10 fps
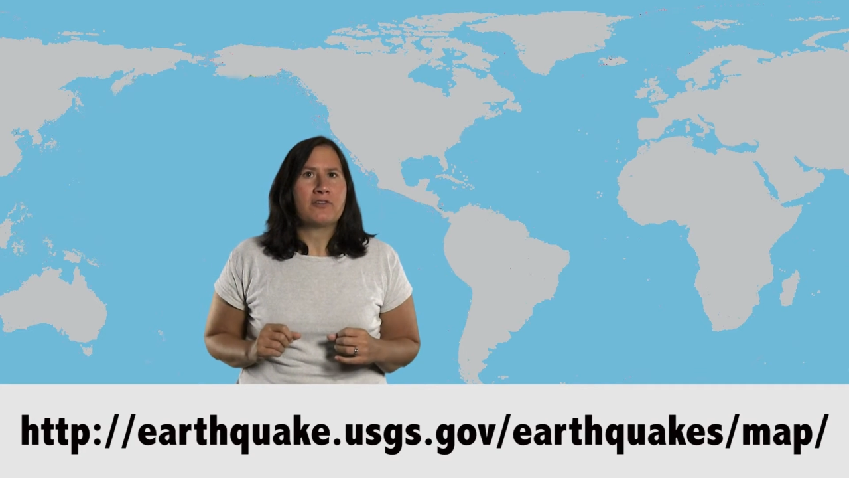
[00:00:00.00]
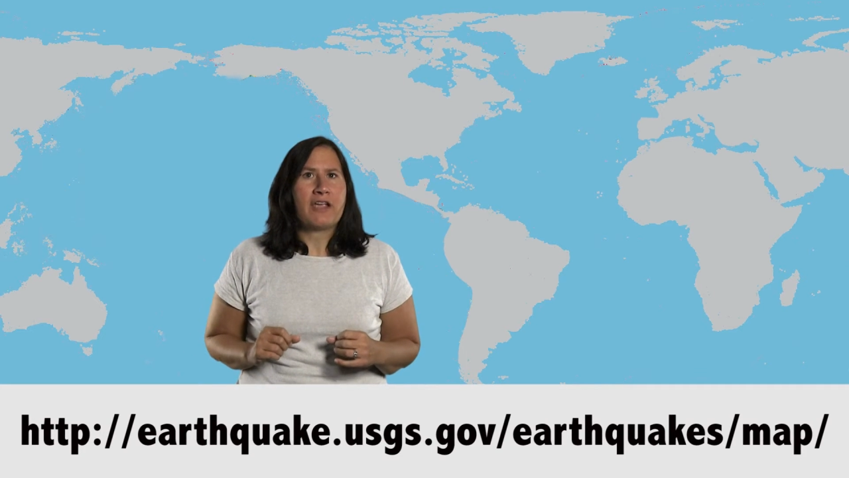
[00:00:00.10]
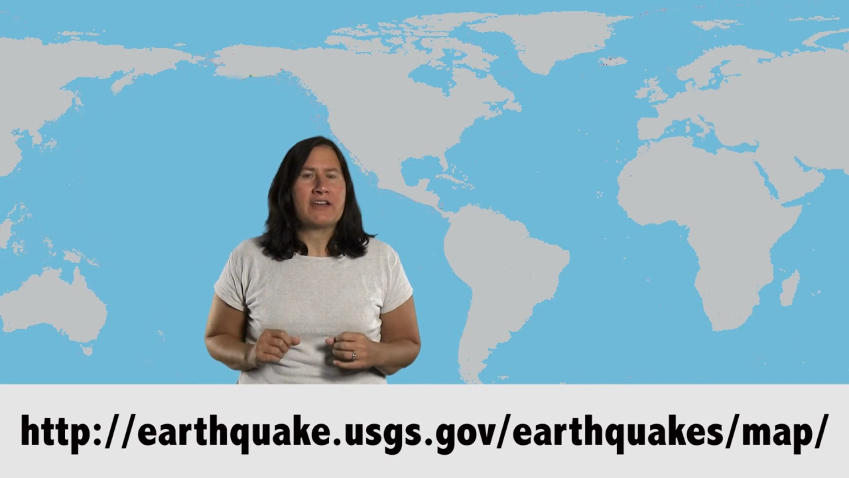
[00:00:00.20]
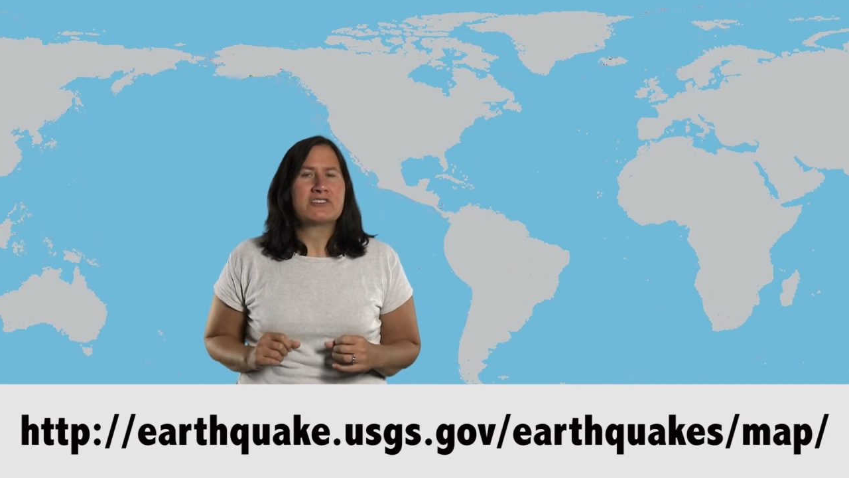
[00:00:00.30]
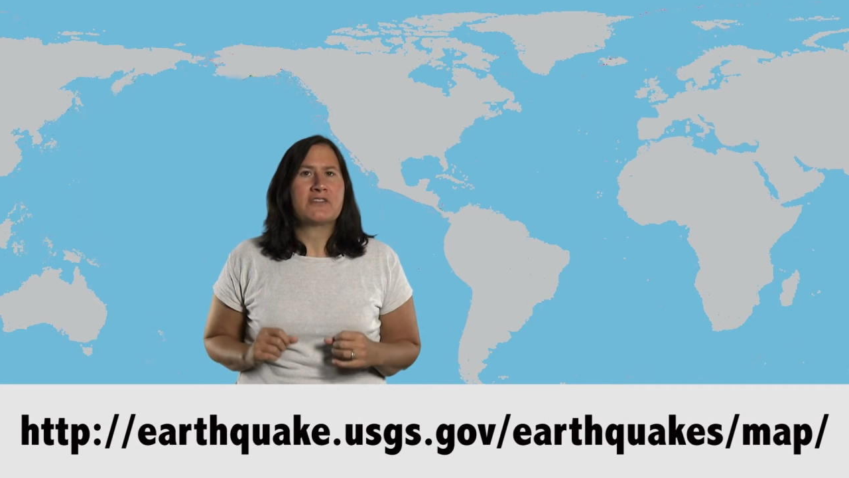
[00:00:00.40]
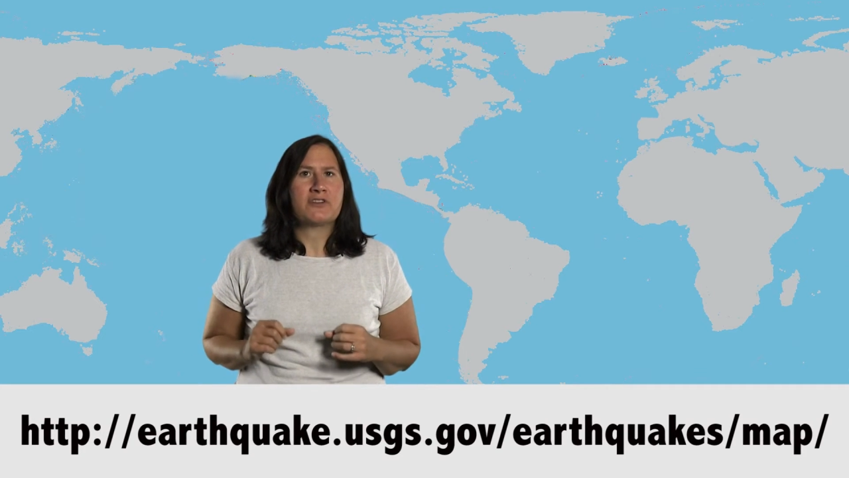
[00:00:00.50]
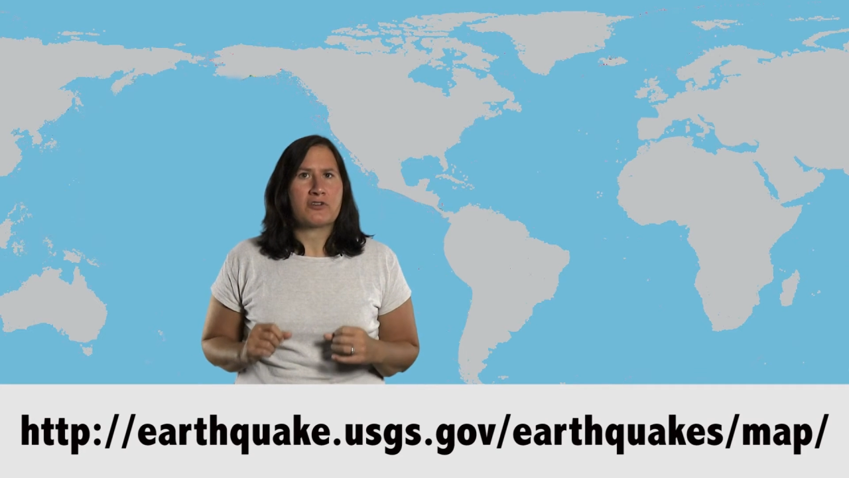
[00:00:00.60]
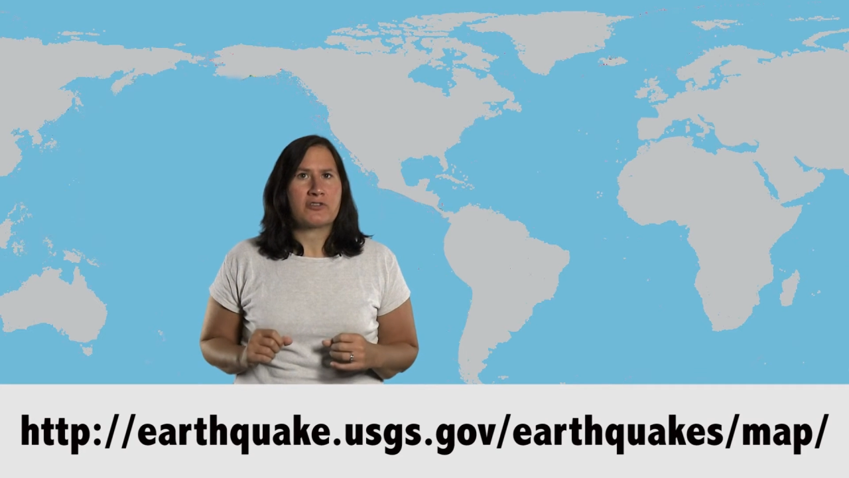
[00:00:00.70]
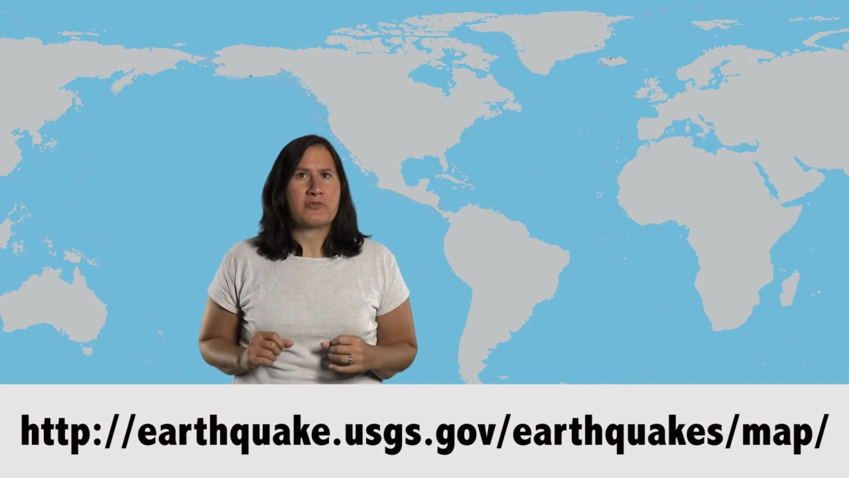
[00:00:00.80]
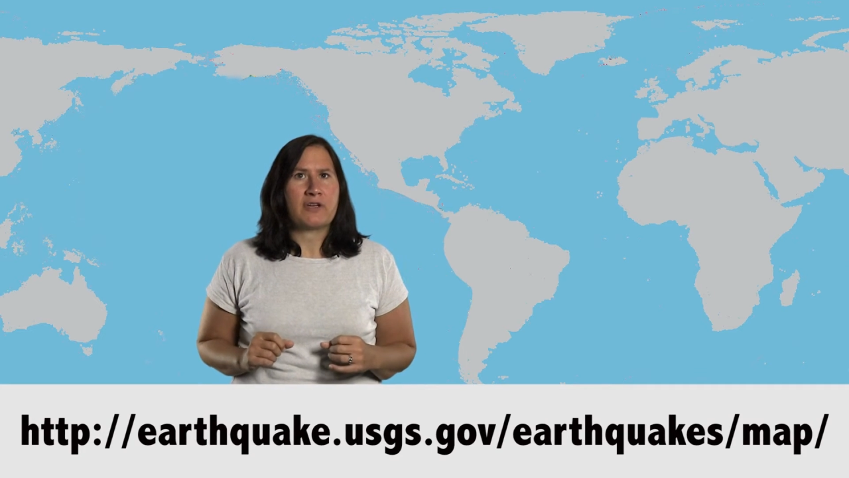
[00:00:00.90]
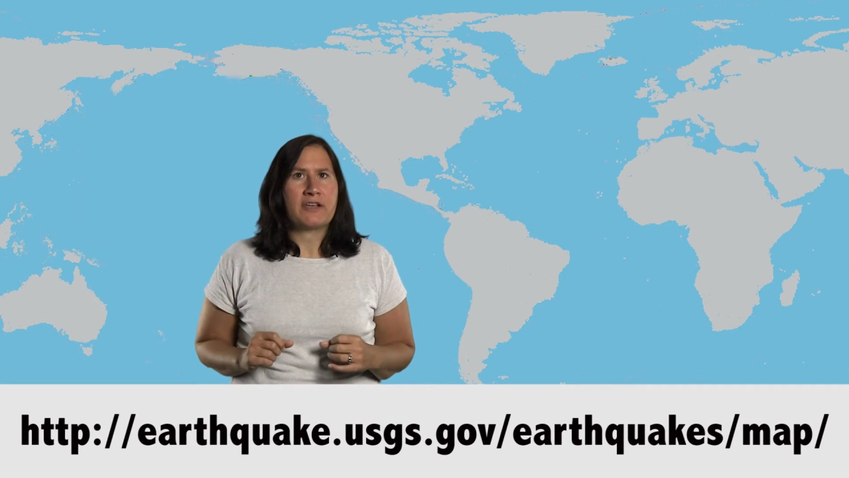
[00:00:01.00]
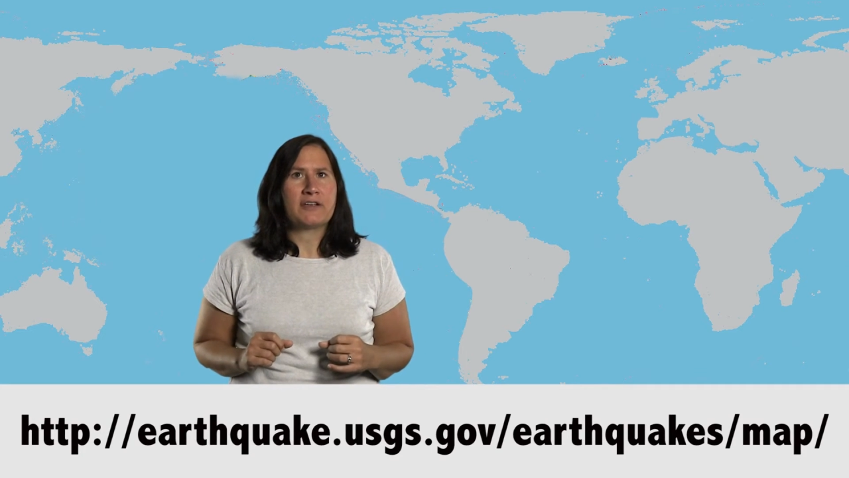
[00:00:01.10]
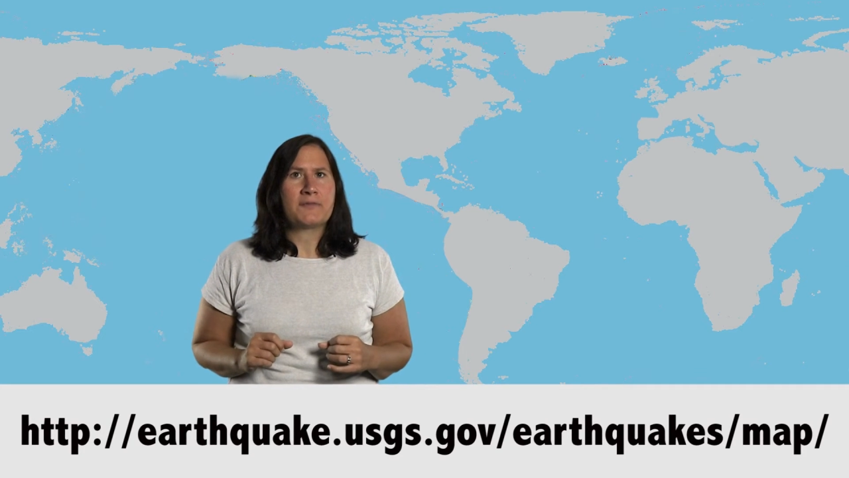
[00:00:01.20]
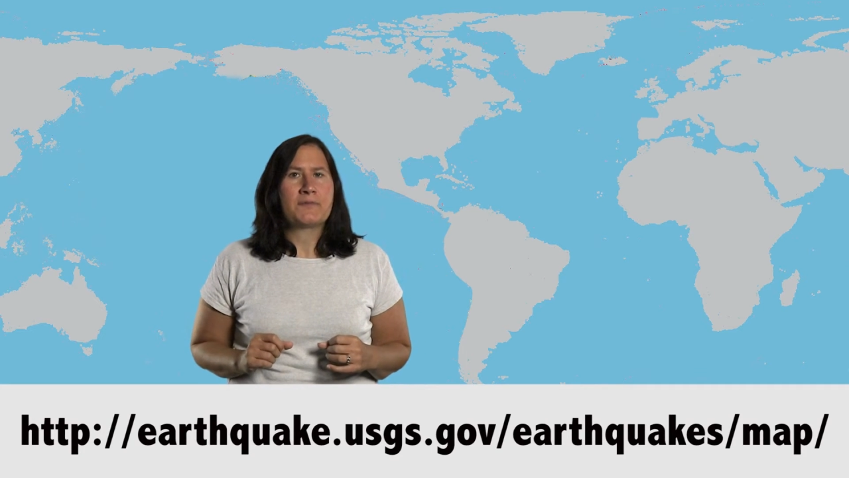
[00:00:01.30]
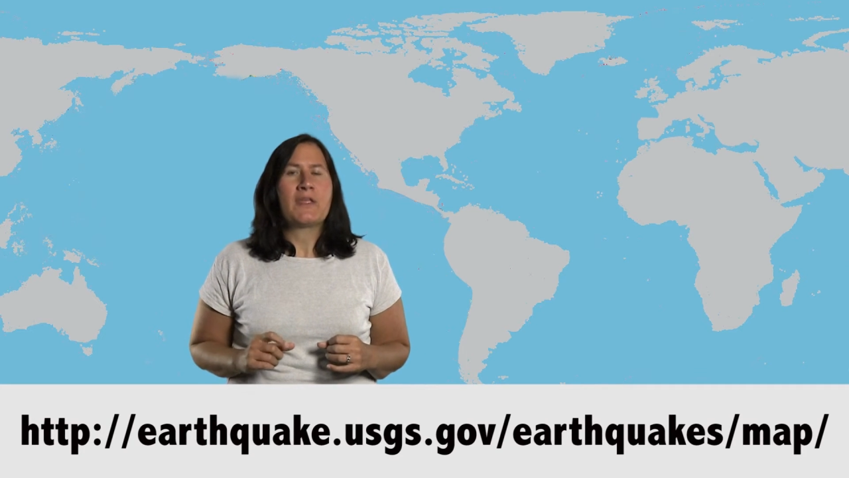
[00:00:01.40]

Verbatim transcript: location of an earthquake,